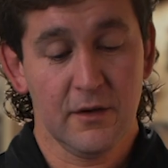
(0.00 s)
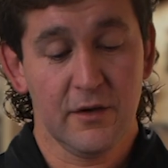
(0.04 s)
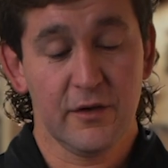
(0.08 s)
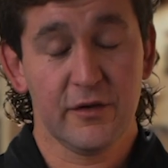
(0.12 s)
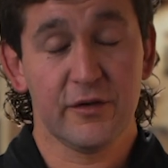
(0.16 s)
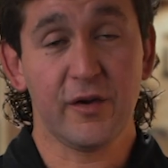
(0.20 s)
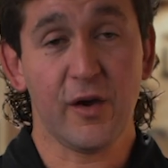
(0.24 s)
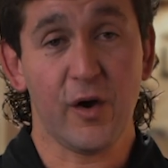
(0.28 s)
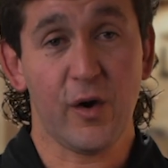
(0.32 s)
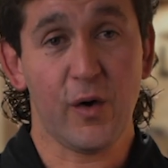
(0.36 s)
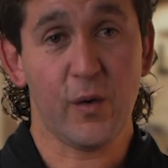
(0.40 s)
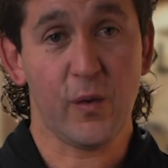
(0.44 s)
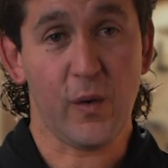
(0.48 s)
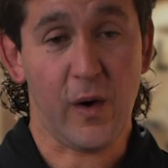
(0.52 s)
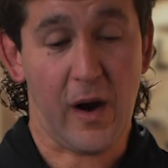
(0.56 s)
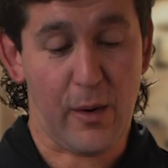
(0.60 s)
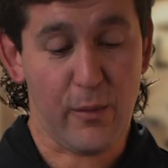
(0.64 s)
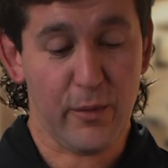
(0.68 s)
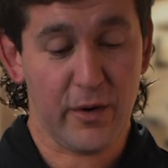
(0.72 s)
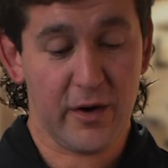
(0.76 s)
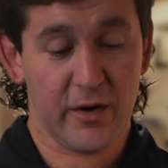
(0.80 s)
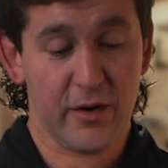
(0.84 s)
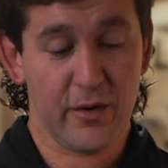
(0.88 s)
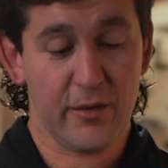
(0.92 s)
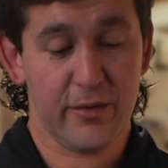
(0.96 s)
So I
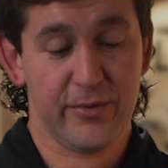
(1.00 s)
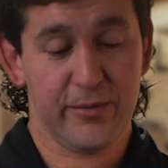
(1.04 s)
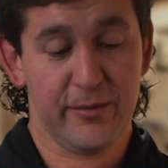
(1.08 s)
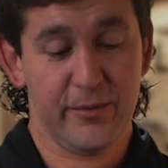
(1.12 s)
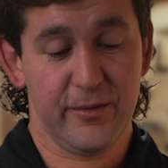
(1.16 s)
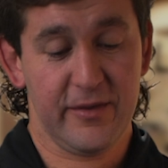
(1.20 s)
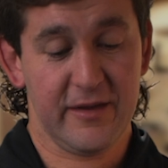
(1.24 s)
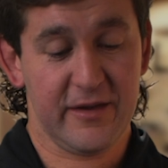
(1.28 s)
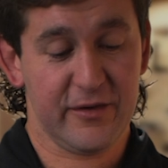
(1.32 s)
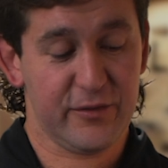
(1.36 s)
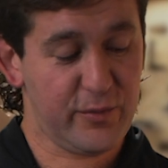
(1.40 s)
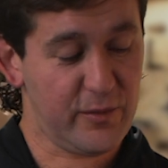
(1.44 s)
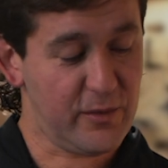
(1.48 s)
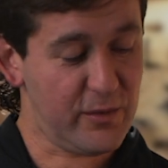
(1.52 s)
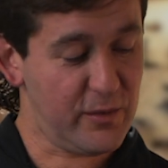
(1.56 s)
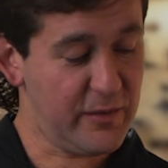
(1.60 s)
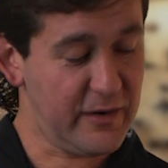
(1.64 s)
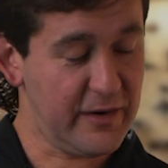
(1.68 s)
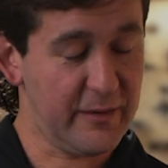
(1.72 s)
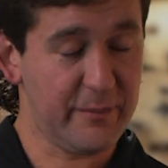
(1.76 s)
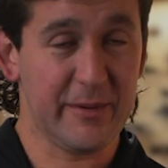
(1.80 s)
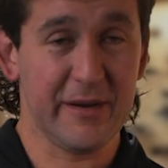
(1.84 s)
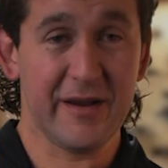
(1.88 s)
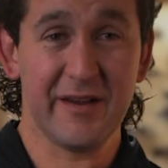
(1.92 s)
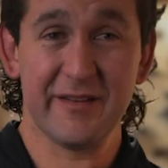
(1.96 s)
want to go through this real
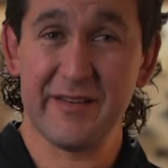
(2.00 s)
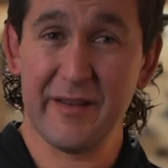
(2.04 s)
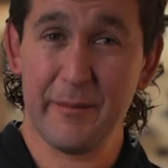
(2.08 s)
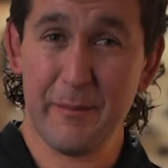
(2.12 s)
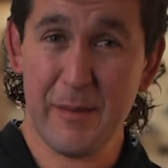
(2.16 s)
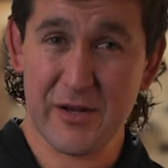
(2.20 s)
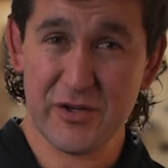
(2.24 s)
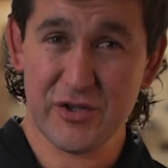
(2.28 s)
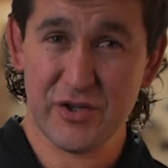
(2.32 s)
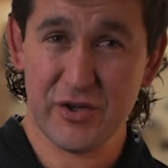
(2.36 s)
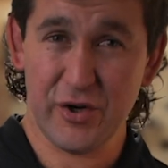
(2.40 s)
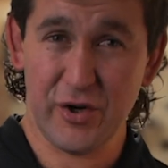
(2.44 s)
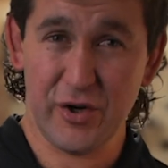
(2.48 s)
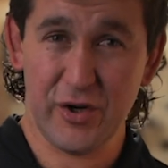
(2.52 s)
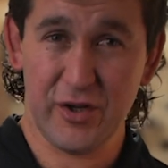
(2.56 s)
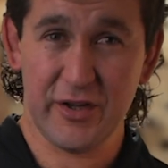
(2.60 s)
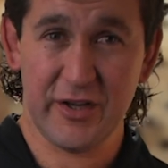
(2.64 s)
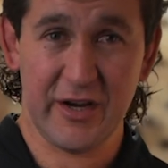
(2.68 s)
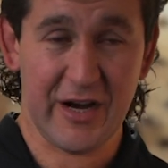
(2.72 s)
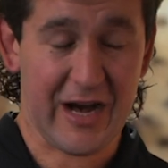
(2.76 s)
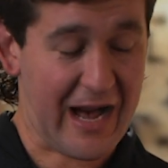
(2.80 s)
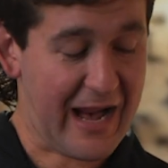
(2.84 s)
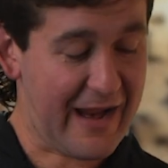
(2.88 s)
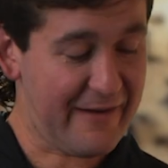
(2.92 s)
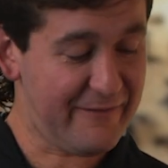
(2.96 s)
quick because I mentioned
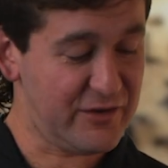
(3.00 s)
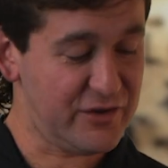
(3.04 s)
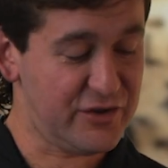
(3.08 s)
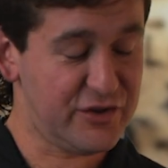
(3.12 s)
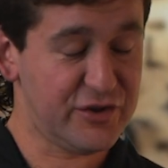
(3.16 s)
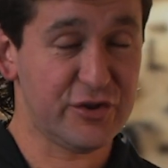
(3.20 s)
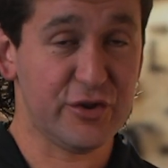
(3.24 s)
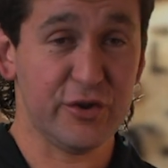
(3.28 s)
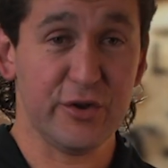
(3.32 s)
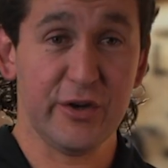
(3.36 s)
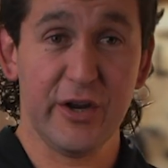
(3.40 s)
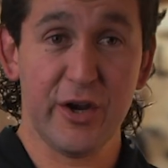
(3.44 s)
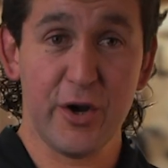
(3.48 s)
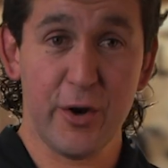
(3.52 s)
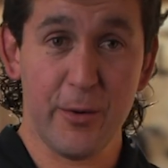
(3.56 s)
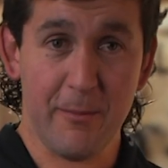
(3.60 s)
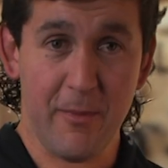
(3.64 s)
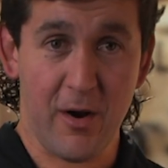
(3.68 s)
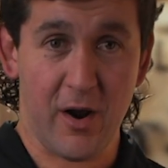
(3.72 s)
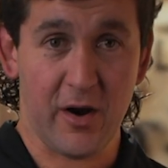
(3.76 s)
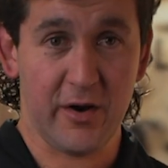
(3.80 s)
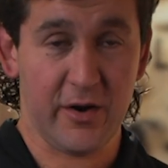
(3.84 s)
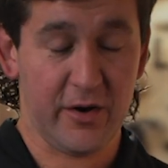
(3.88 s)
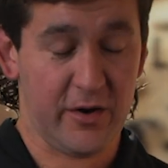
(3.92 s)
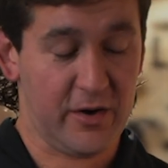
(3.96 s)
earlier I have a studio
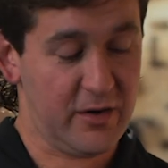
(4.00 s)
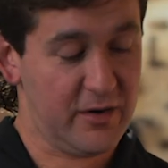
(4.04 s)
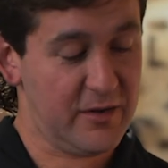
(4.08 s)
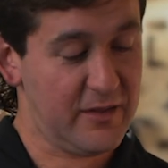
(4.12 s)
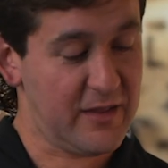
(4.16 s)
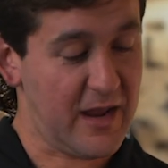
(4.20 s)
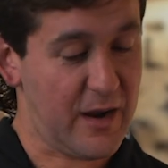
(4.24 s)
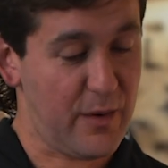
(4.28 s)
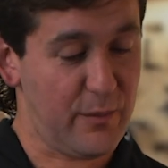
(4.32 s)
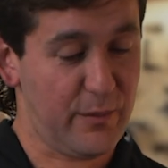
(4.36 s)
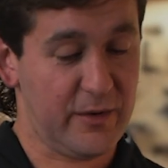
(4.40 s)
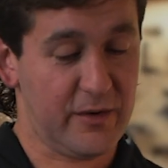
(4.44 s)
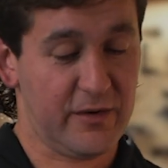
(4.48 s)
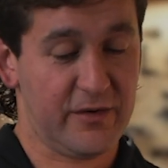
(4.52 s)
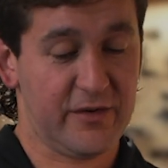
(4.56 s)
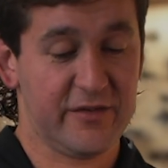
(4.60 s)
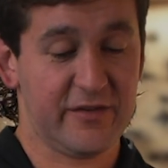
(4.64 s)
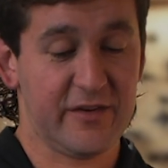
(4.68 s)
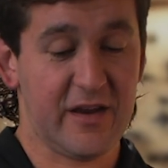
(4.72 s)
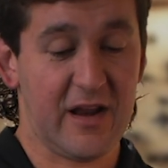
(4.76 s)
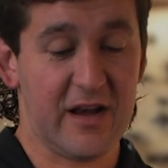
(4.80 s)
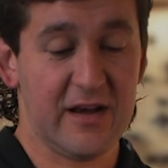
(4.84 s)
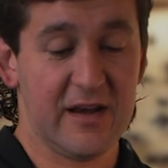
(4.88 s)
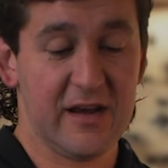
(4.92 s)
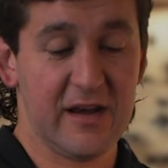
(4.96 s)
monitor that we're
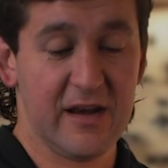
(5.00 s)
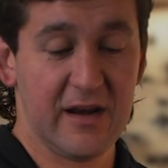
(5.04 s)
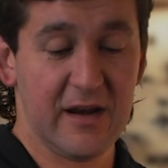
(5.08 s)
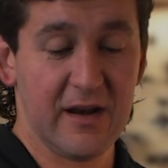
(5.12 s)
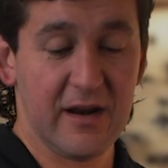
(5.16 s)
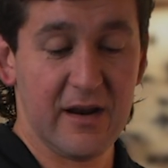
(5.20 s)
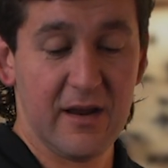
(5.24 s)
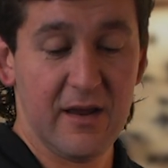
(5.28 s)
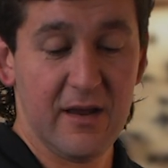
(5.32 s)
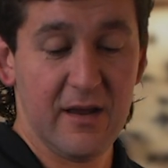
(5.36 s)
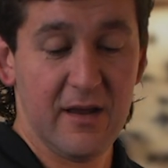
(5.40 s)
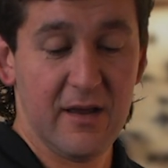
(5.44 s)
sending